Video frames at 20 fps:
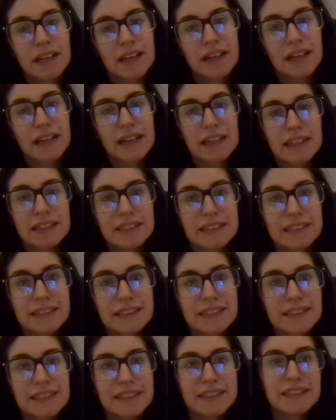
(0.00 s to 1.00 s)

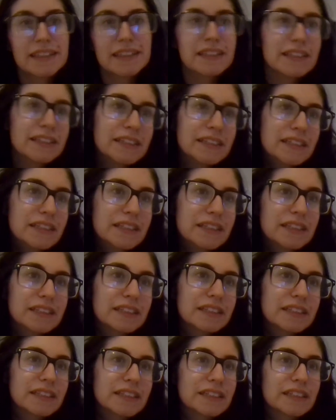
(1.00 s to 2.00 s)
and
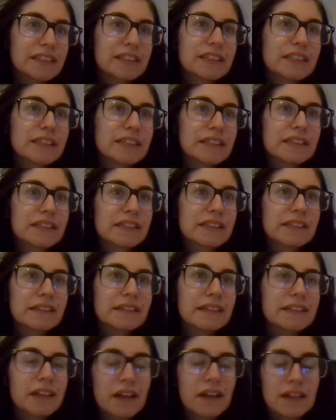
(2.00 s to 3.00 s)
attendings, and
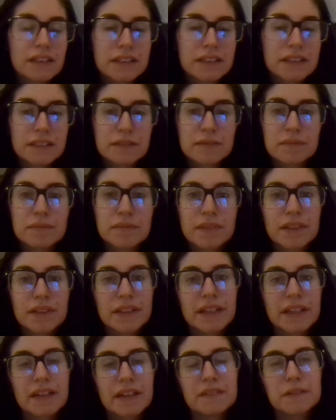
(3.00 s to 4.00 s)
it's awesome.
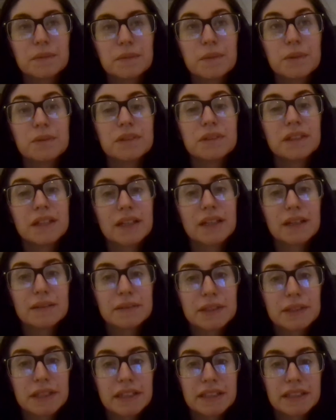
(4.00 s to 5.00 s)
We have a museum
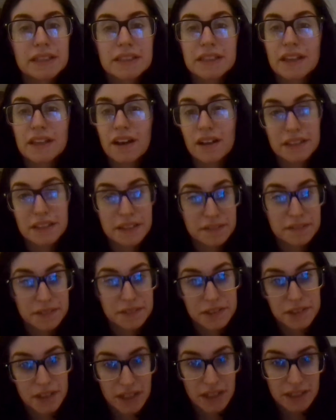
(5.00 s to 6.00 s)
so you can see all the
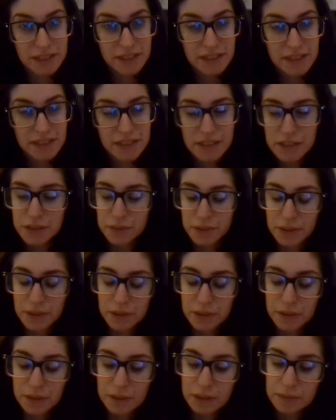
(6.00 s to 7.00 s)
different dresses. It's really
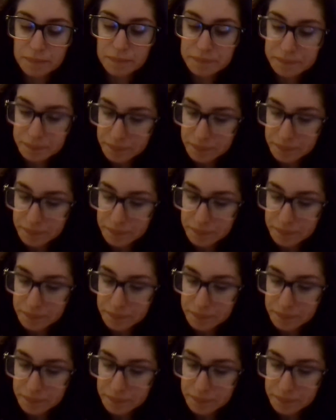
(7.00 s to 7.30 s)
cool.